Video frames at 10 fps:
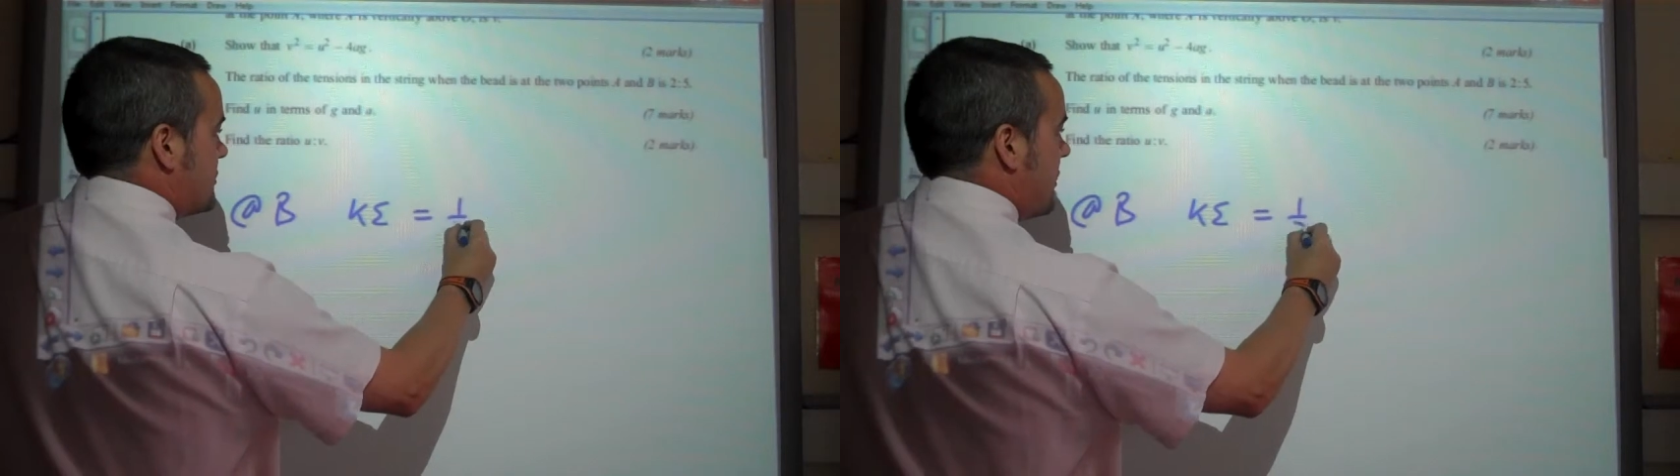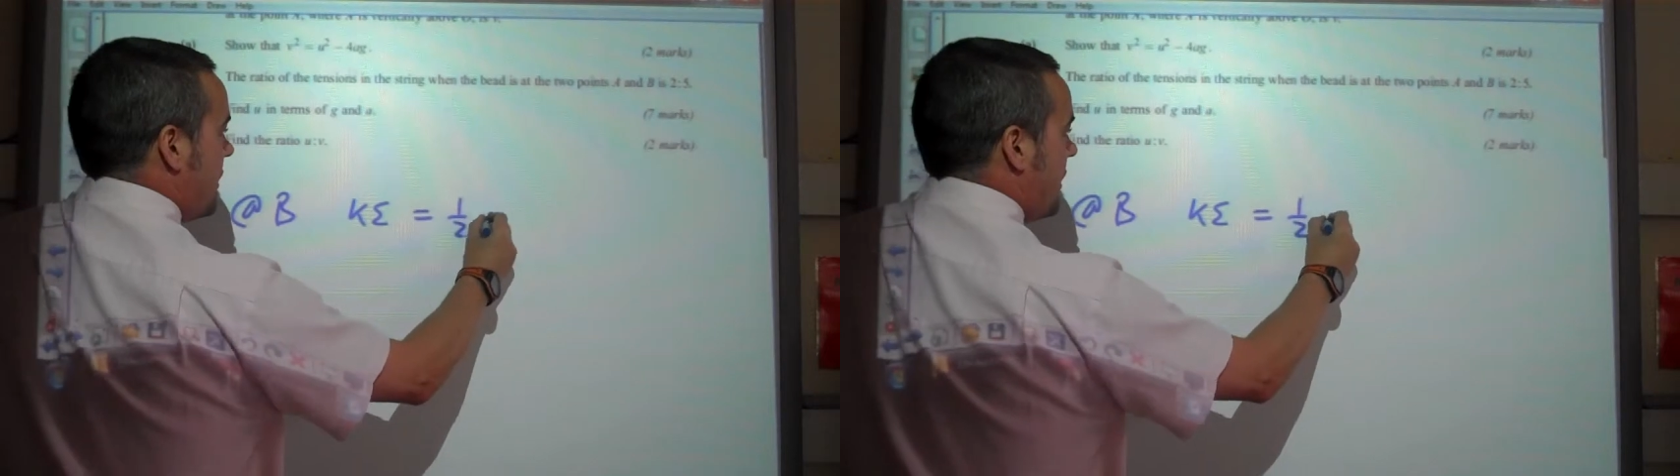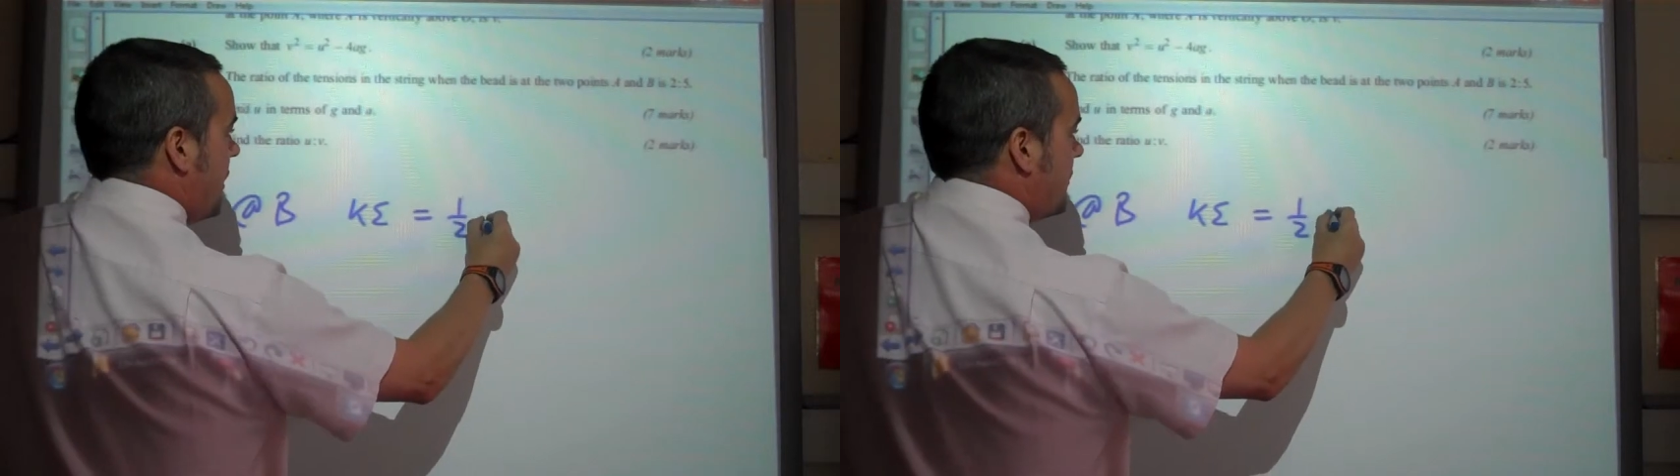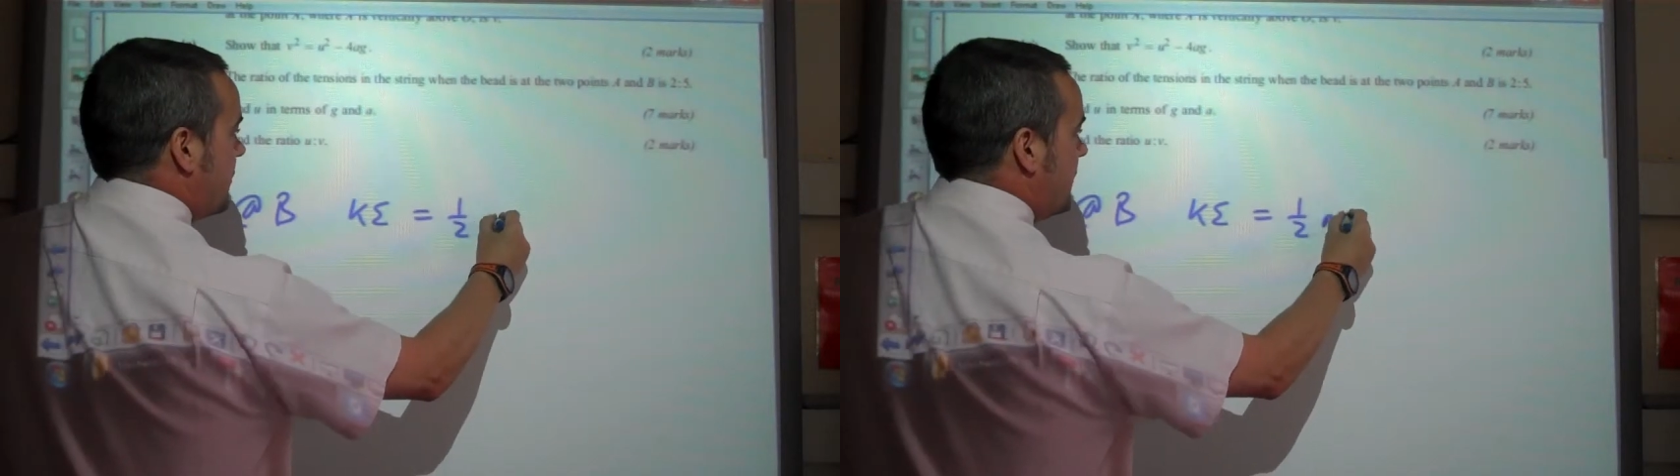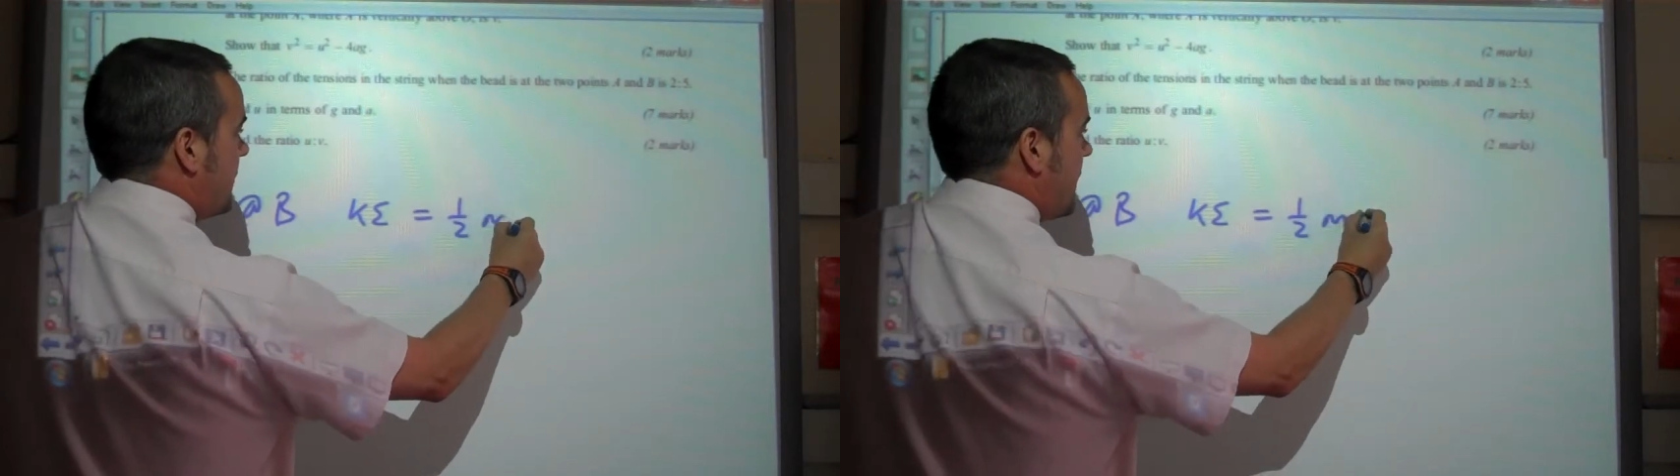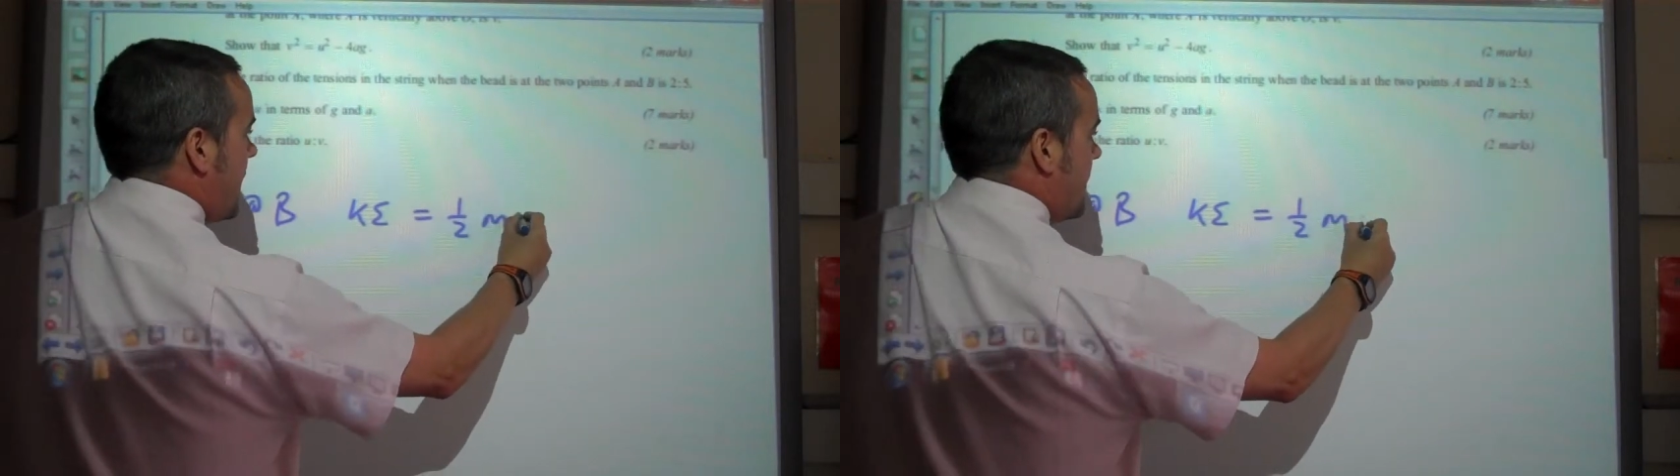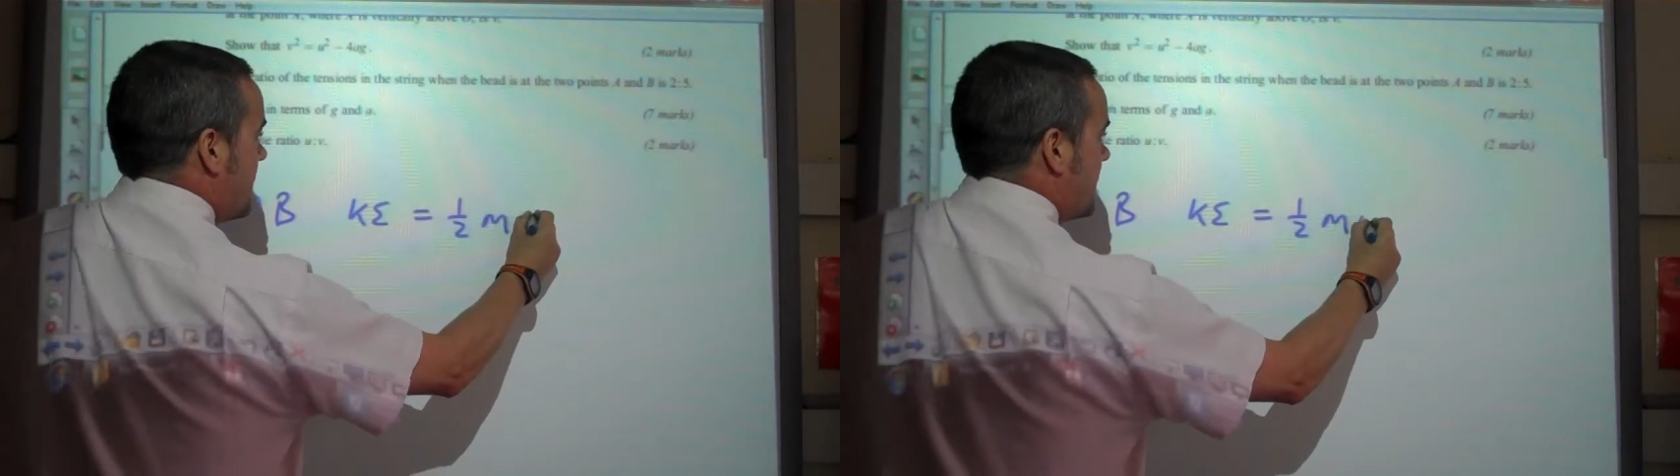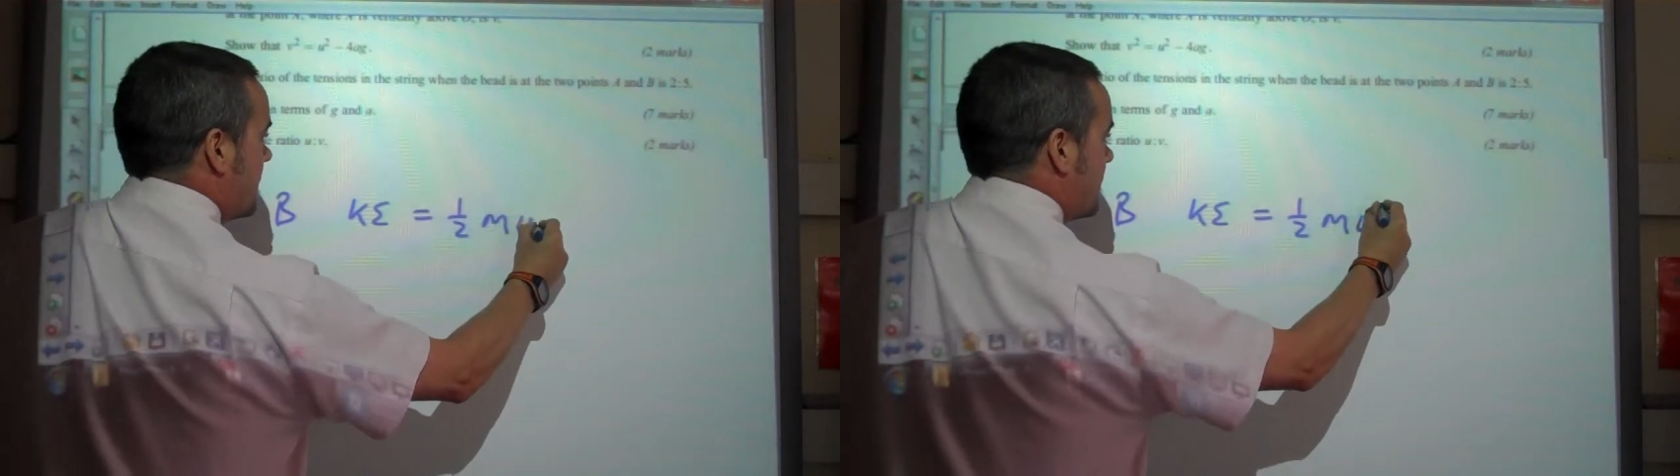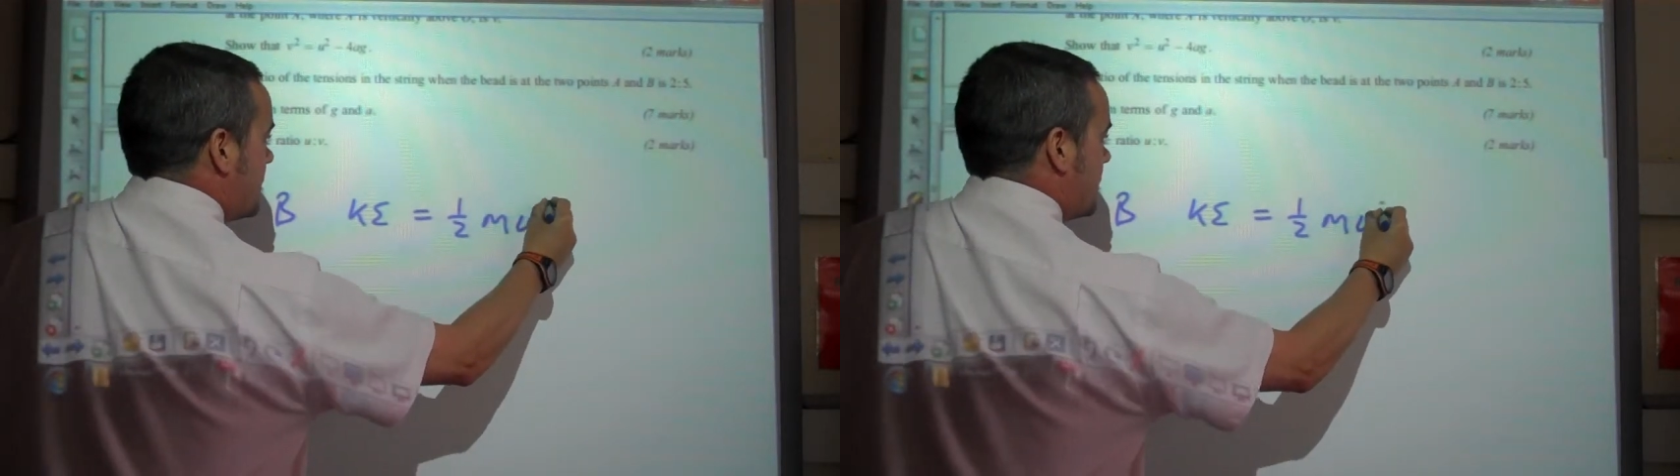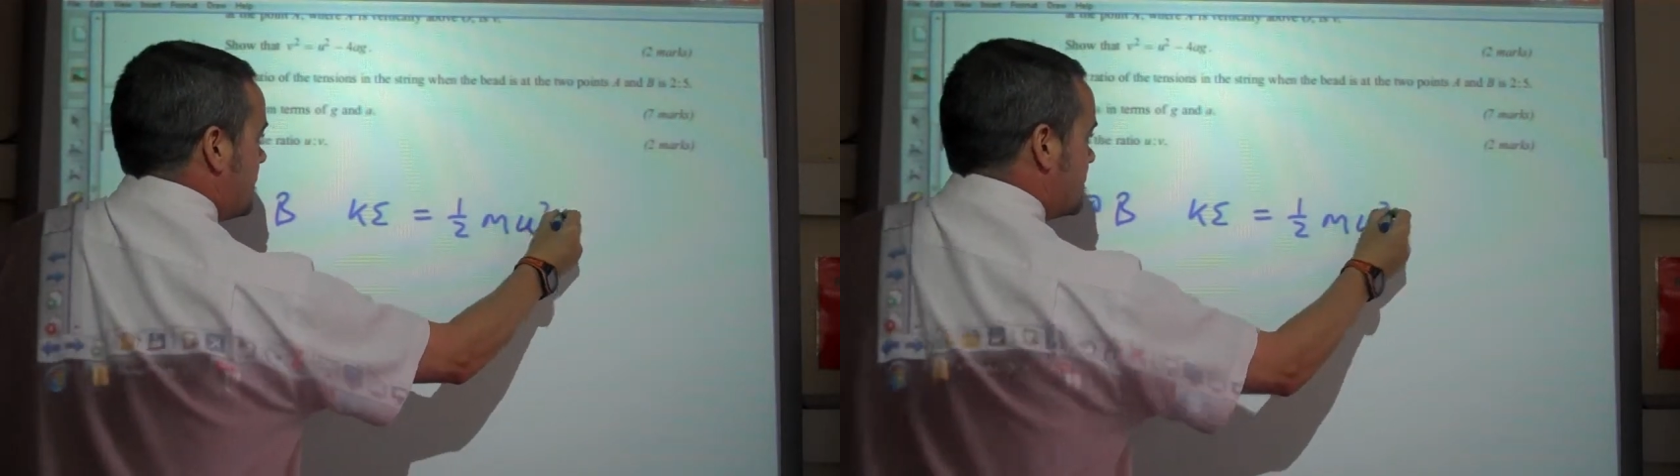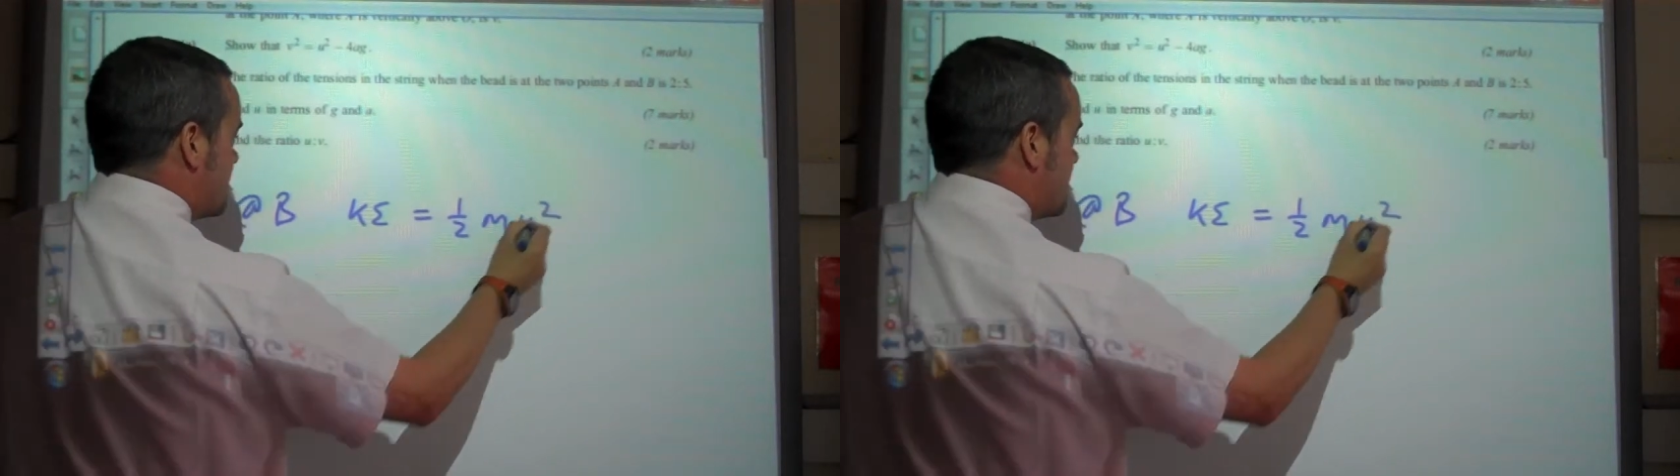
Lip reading: to a half u